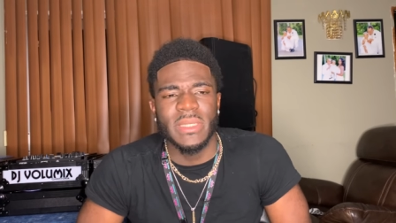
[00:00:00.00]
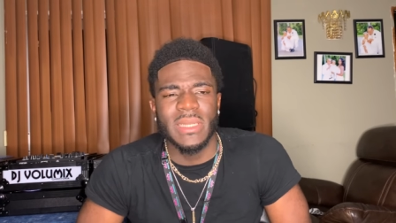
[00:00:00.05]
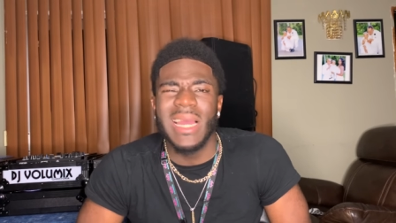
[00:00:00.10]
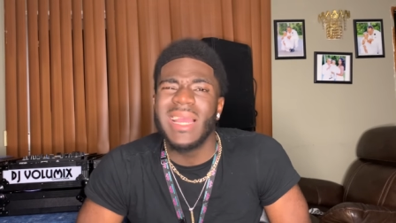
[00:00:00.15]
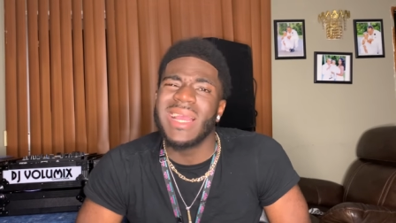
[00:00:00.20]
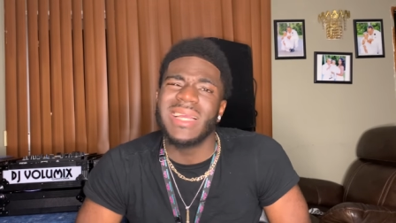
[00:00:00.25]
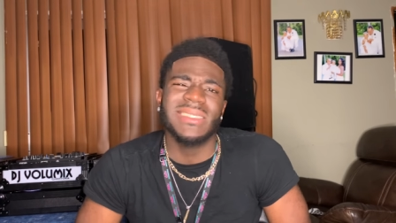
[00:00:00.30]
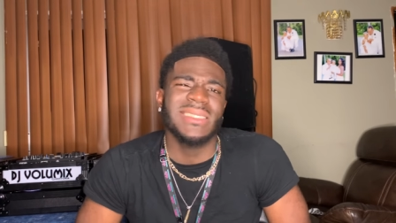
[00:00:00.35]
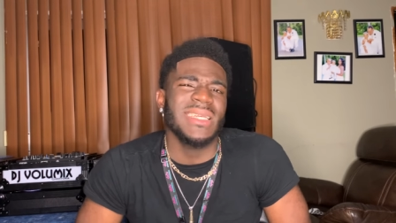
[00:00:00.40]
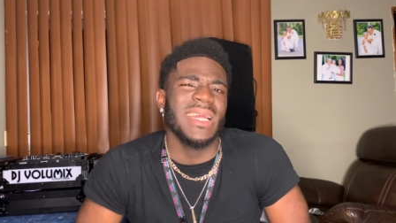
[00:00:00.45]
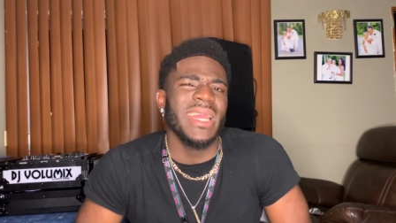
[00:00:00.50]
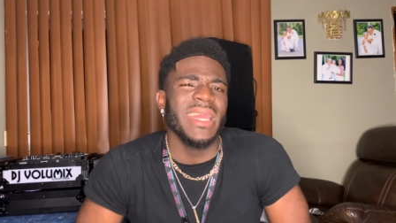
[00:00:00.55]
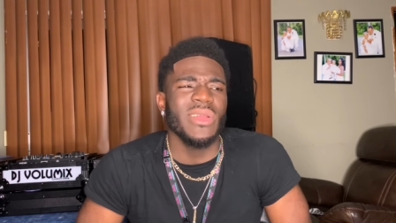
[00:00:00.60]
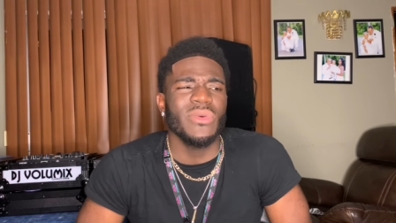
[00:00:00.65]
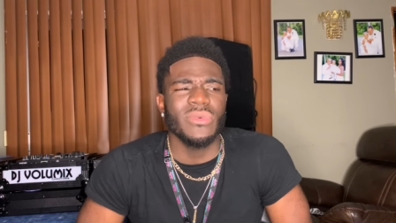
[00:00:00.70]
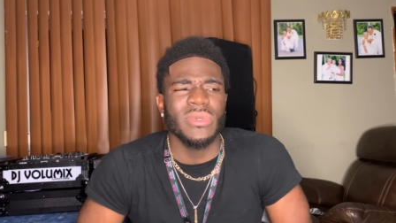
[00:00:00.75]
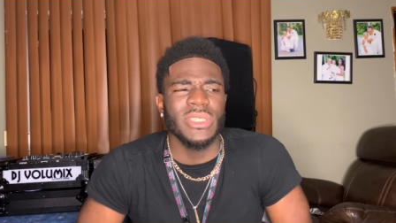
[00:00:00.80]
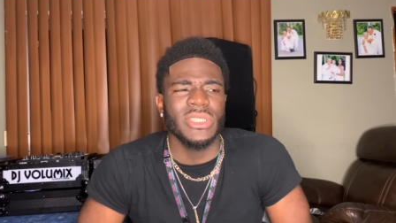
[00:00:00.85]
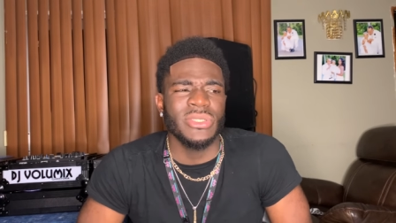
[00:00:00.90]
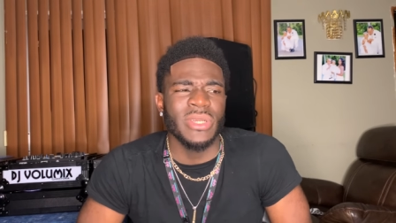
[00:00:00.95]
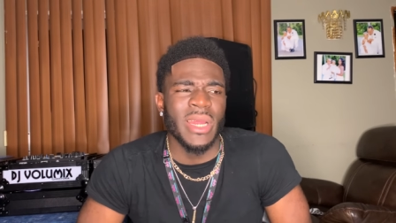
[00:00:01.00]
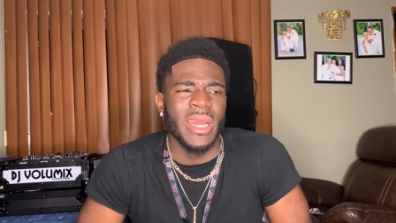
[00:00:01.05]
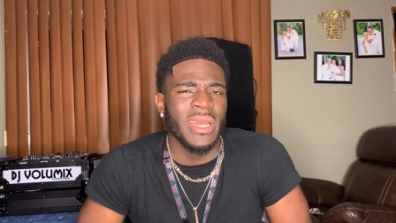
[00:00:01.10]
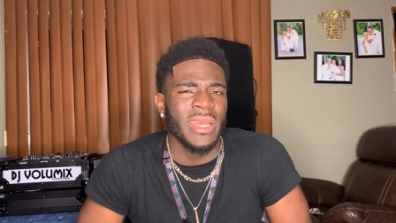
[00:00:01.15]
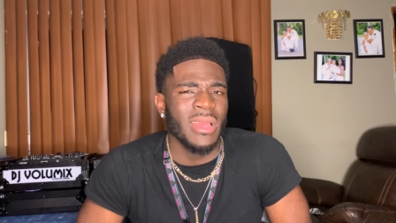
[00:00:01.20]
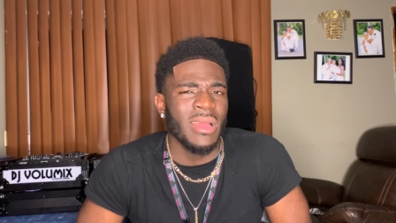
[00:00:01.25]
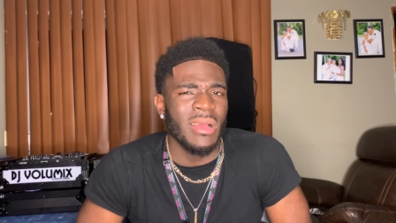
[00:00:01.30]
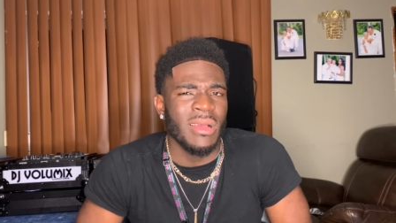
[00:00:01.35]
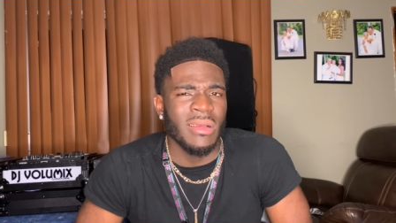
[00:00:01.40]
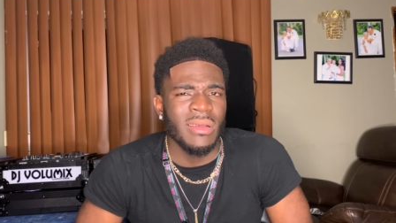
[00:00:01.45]
Like I said, I ain't want to drag
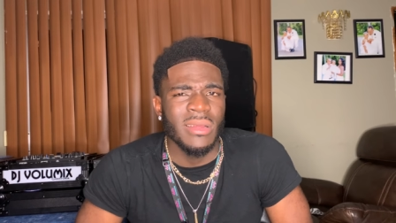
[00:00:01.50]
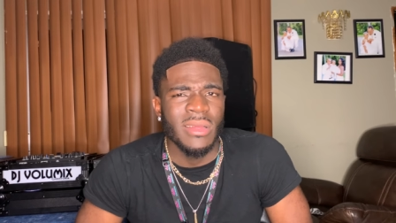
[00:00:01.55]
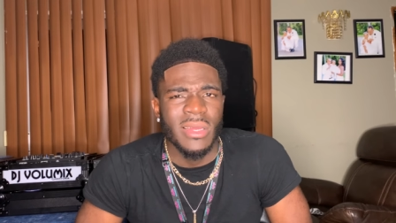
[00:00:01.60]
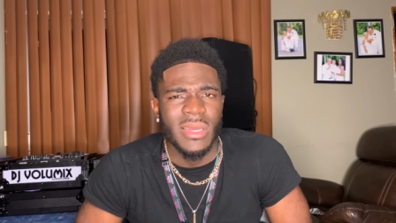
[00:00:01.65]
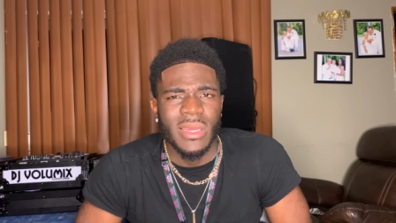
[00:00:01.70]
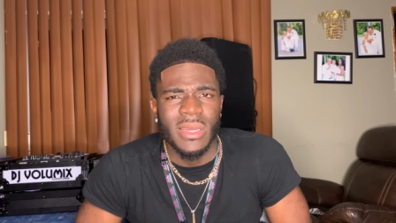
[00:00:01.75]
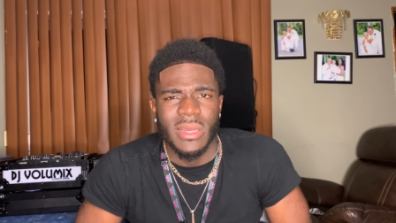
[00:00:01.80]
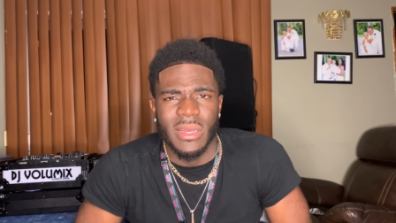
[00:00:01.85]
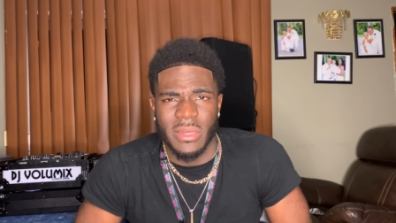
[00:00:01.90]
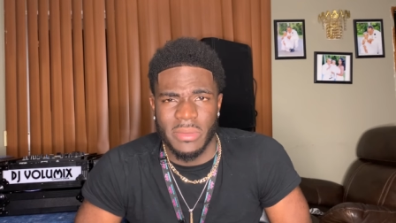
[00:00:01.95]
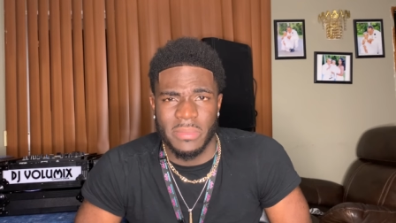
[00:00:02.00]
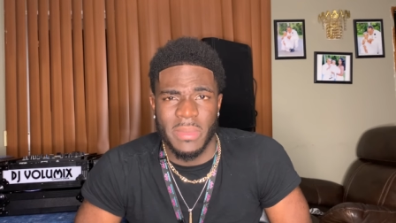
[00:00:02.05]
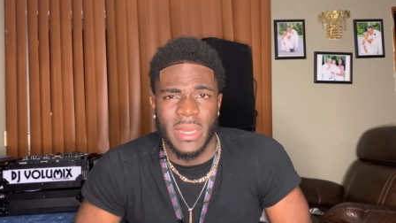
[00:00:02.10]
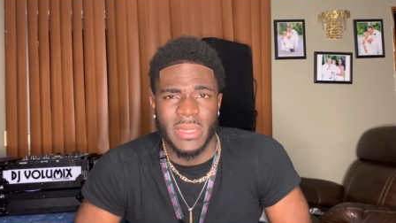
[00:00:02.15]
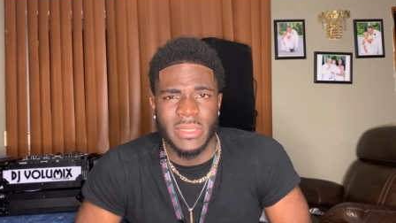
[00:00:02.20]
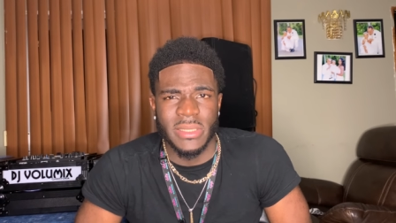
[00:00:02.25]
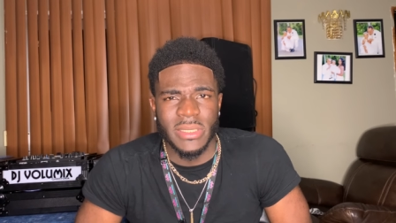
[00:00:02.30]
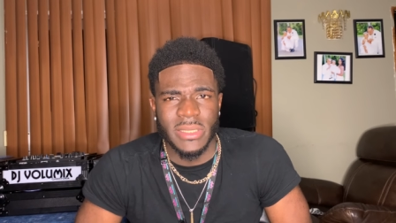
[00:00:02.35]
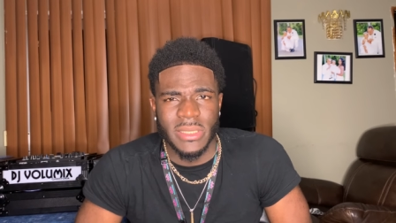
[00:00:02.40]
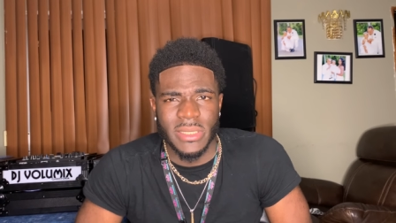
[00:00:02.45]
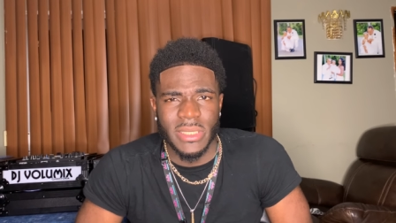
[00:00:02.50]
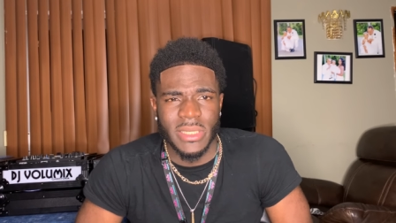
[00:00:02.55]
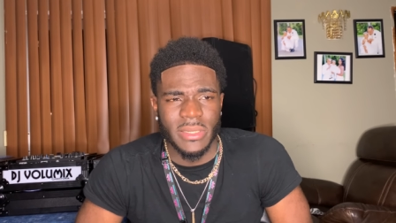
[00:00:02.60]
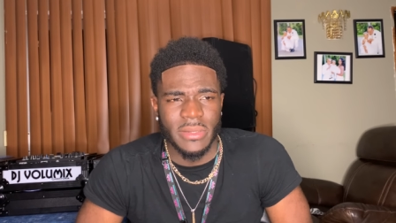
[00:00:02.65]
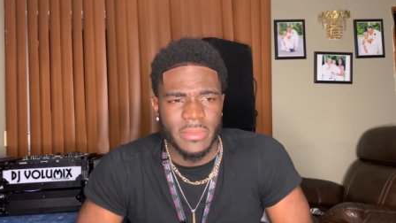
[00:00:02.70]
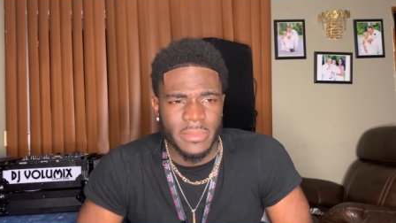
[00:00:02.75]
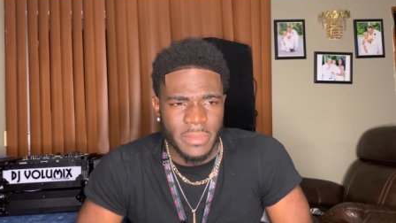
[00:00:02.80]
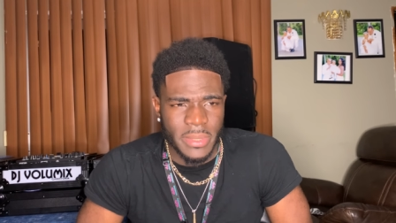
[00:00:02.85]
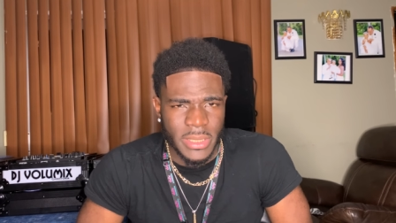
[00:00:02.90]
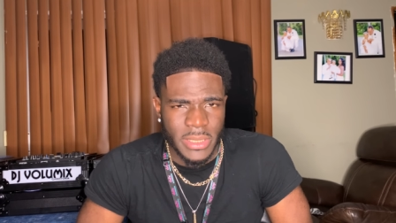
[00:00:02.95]
y'all about this shit,
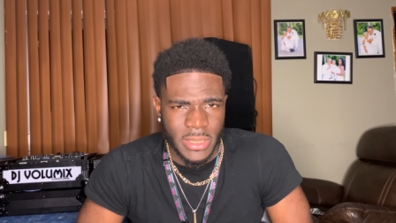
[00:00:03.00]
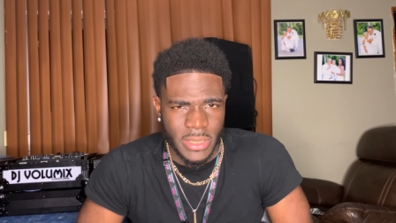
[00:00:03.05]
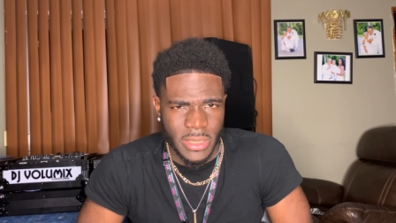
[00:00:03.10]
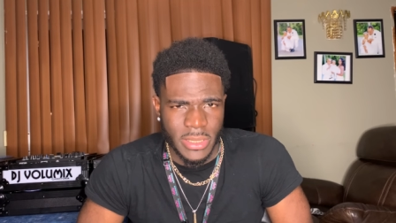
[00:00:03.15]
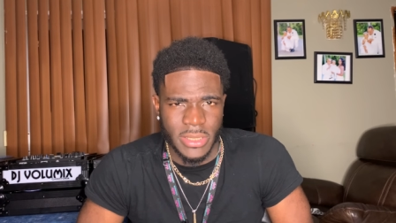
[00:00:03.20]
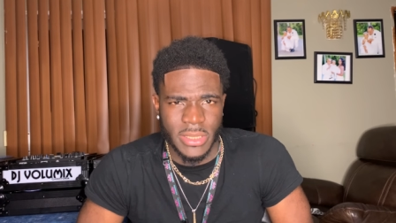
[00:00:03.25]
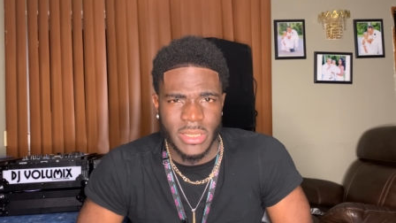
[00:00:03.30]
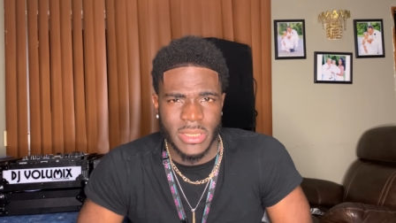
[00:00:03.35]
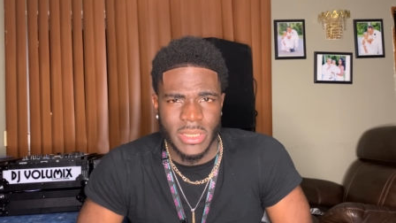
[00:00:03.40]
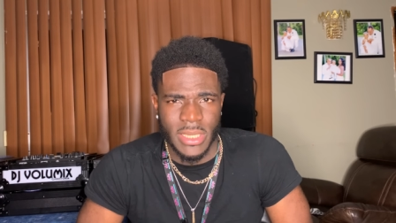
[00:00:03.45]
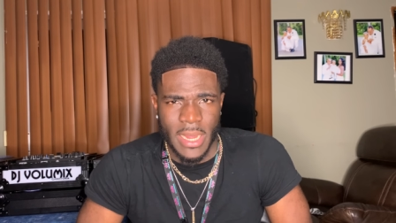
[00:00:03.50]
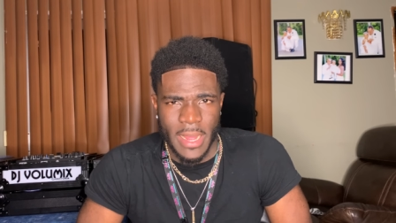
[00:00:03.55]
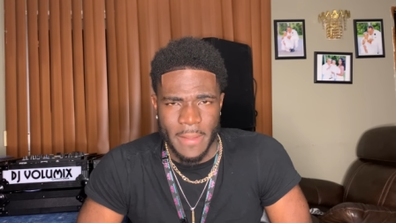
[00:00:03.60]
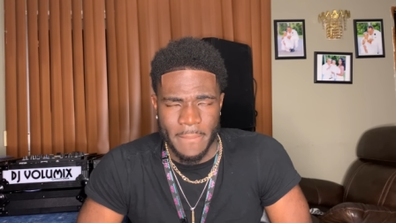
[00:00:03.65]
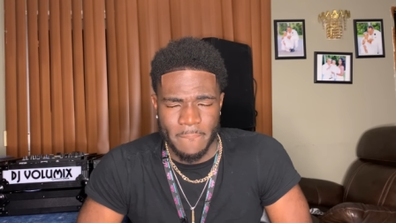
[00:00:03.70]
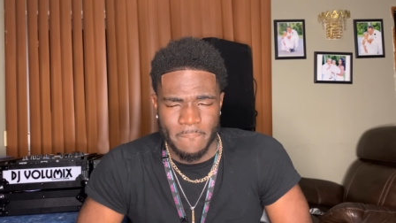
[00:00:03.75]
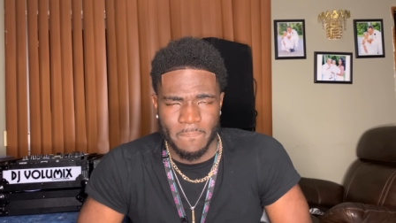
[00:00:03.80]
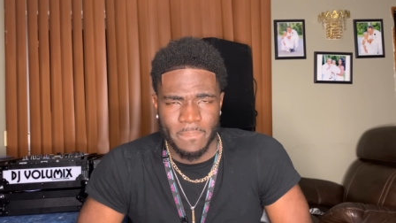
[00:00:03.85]
but it's just like,